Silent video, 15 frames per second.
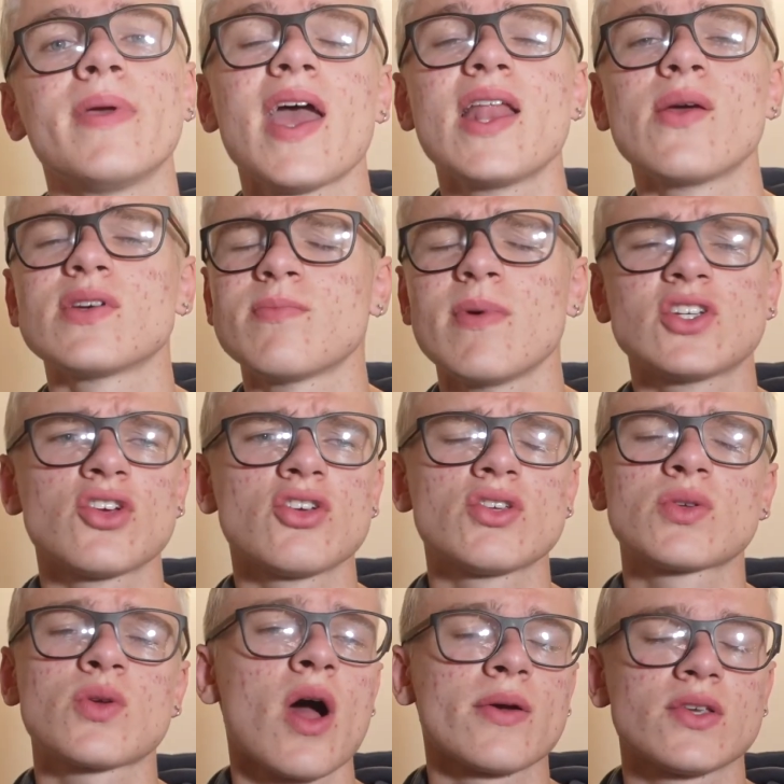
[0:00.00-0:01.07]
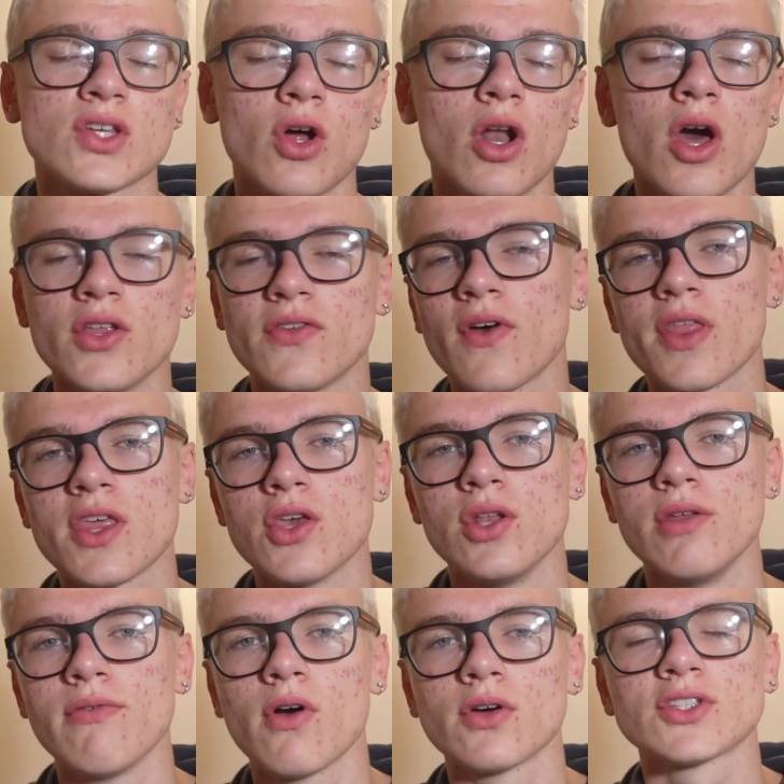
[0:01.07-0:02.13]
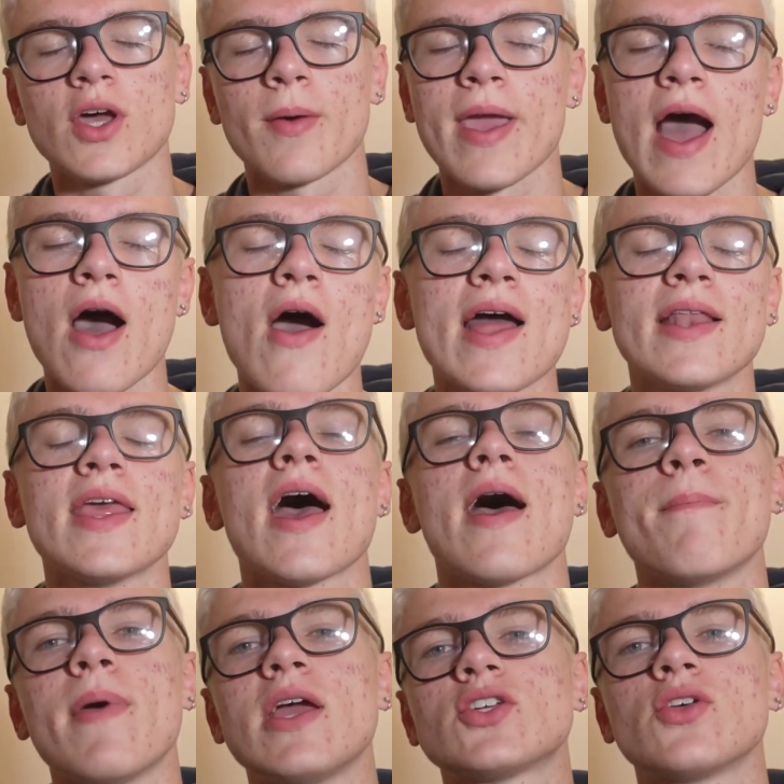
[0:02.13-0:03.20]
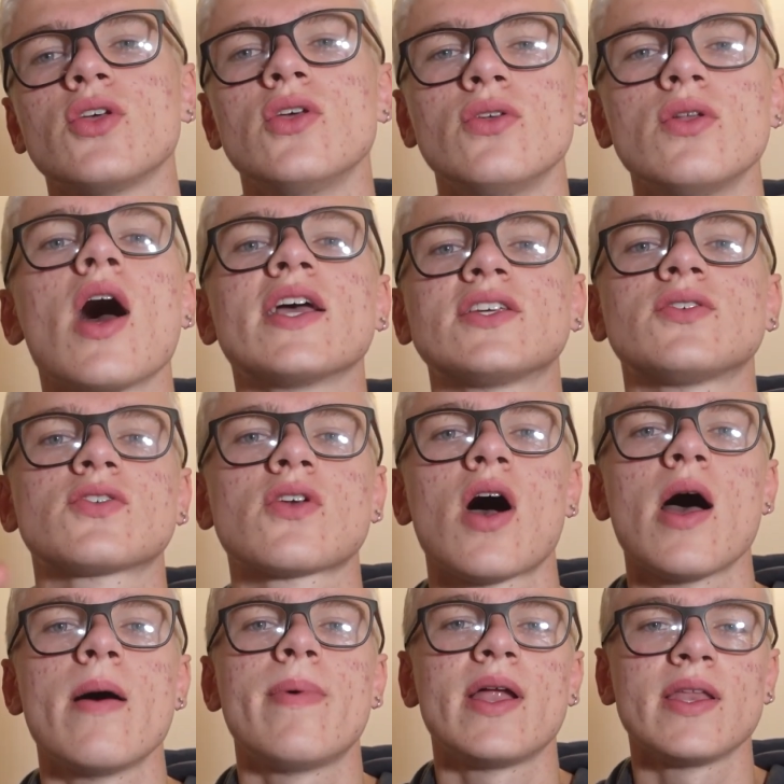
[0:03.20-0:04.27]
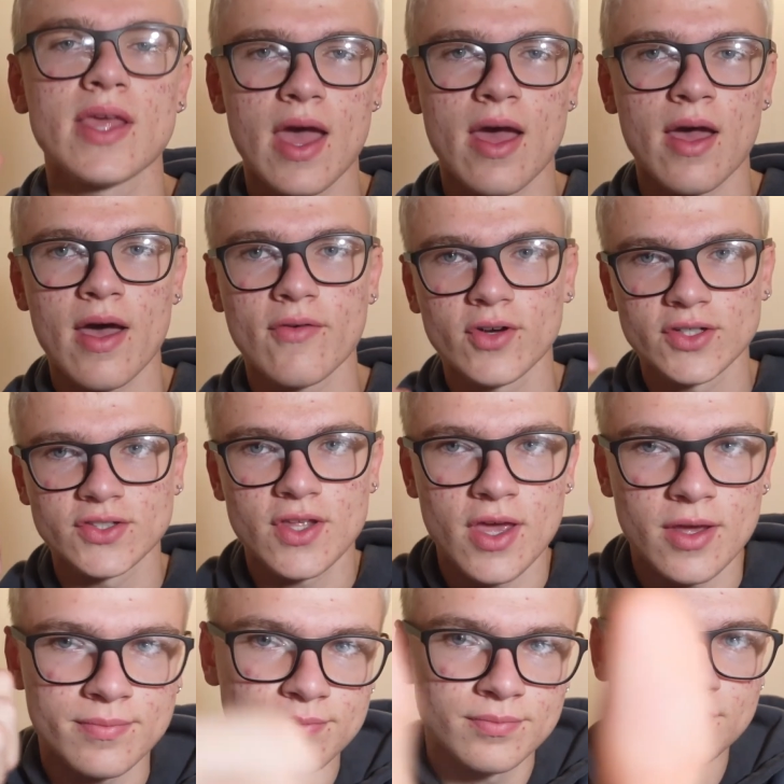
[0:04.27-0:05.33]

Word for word: But yeah, anyways, make sure you subscribe because I've got loads of other uni vlogs coming out and yeah, make sure you like, subscribe and yeah, have a nice day.